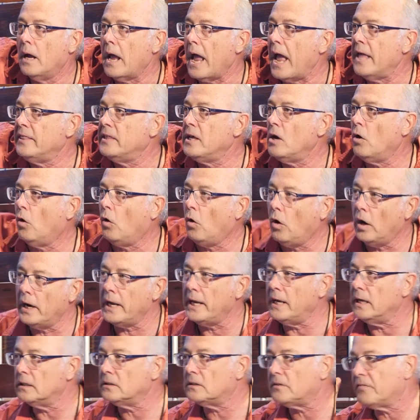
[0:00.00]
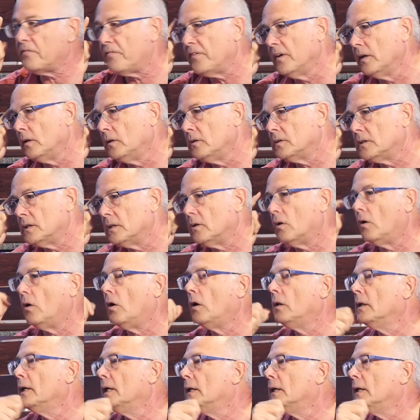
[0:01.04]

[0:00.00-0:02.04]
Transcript: And the audience fills it all